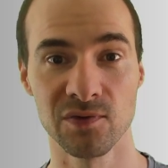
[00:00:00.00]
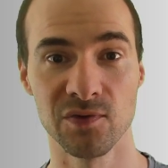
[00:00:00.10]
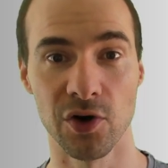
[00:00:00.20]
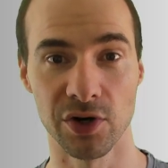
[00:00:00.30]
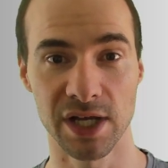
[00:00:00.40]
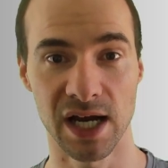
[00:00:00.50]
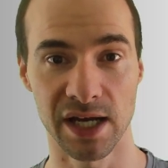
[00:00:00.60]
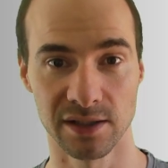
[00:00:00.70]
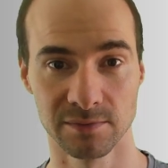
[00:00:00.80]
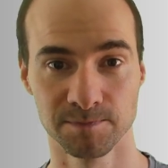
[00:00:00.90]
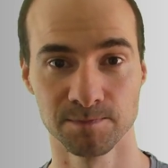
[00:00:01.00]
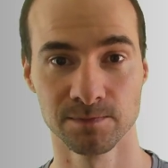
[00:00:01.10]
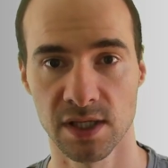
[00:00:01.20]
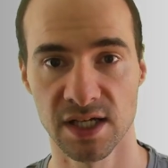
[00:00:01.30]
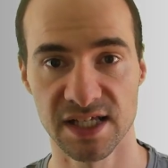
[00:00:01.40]
very high.
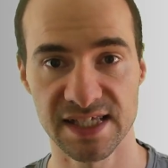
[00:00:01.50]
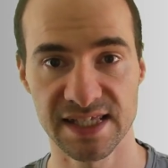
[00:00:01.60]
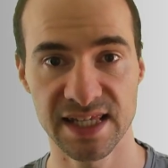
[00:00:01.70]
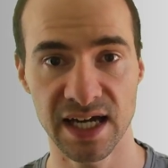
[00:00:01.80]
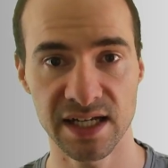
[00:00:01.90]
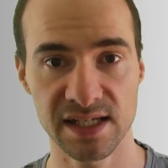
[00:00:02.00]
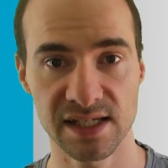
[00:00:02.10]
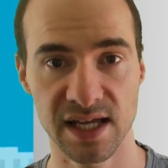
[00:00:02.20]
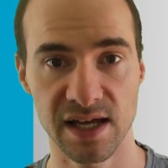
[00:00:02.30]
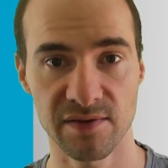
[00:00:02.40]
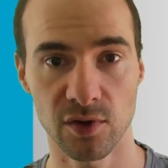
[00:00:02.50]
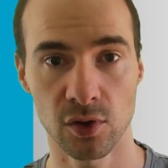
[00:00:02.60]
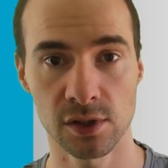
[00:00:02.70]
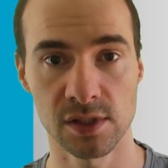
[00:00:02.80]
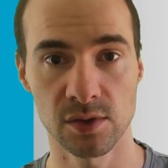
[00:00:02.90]
Studies have
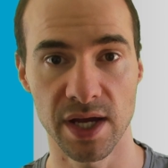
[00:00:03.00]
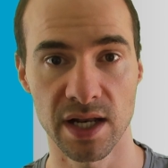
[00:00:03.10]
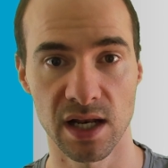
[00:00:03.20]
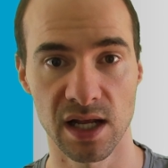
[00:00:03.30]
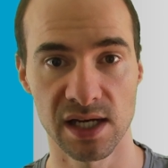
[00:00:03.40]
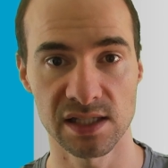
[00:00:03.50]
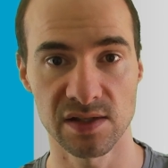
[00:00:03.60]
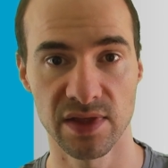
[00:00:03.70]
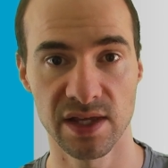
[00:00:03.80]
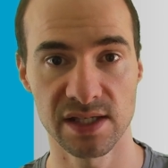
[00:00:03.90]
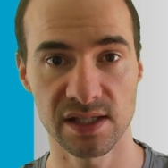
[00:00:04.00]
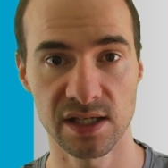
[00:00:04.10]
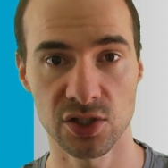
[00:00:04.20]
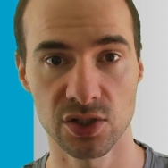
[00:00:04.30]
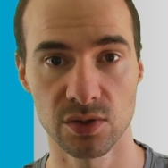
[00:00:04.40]
also analyzed this
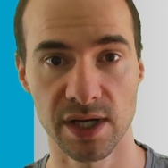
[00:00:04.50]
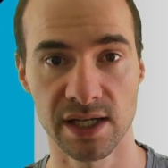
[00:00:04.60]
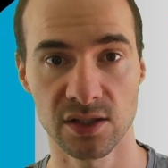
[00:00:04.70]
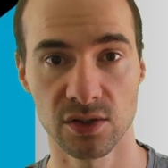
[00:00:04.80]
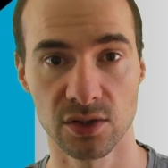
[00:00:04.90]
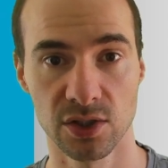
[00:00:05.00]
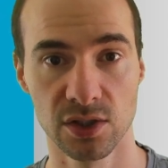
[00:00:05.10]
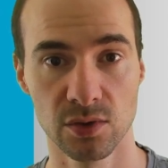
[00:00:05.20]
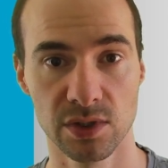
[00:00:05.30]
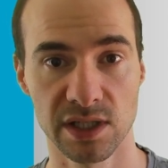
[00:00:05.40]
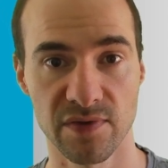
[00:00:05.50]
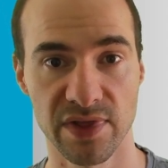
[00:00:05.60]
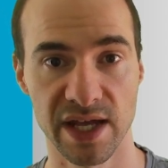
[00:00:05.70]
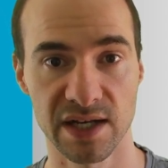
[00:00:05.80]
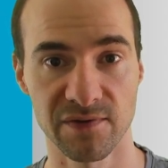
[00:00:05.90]
issue and concluded
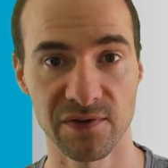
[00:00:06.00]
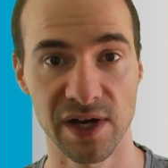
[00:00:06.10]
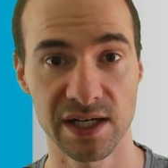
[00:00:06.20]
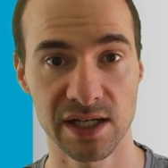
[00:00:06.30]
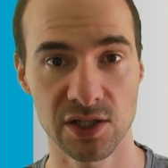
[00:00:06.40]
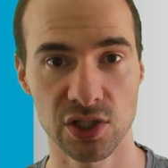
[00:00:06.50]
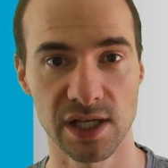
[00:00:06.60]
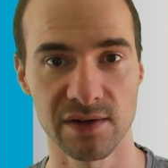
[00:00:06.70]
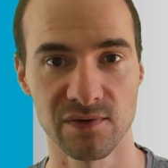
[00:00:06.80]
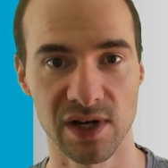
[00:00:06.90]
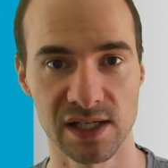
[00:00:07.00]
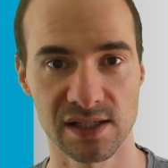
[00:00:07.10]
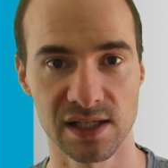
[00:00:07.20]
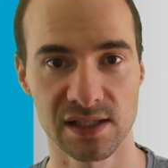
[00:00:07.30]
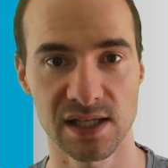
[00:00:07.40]
that financial
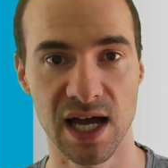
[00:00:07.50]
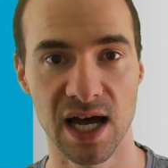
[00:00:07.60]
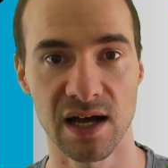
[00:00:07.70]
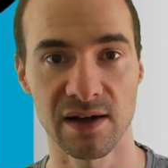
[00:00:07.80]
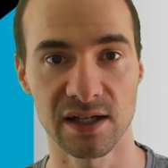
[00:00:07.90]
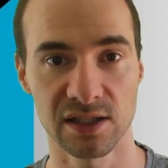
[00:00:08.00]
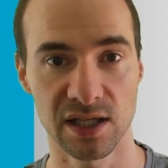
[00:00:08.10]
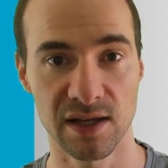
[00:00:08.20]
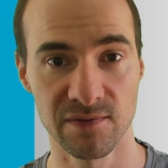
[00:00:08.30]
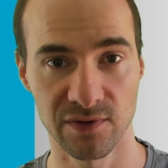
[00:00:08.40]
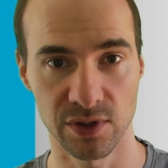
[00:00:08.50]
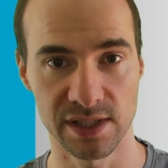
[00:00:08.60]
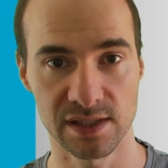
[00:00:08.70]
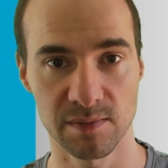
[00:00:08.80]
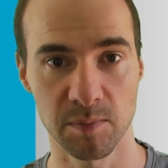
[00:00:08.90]
advisors are
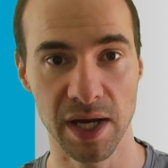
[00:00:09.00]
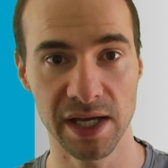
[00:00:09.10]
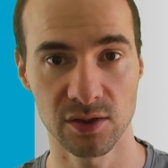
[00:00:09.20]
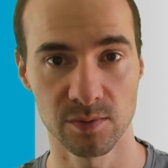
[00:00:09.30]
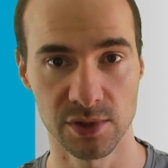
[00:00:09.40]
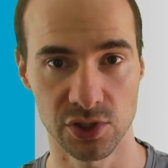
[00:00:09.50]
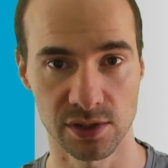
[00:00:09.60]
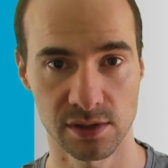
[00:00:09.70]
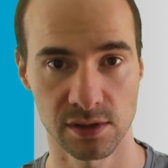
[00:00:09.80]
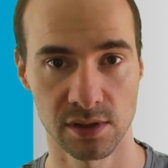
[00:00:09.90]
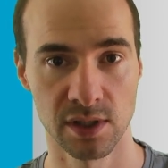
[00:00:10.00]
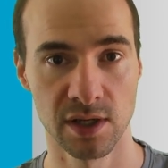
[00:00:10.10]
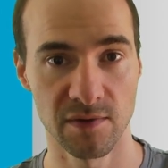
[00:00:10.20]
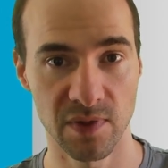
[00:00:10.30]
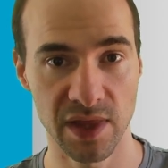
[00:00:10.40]
influenced by commissions.
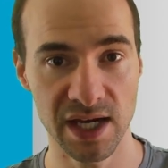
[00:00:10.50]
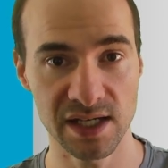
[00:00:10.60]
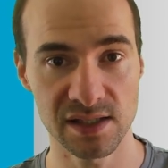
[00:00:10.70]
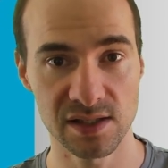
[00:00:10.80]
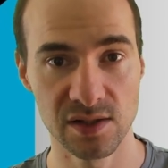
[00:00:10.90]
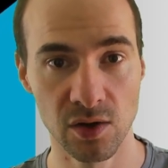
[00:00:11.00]
There is no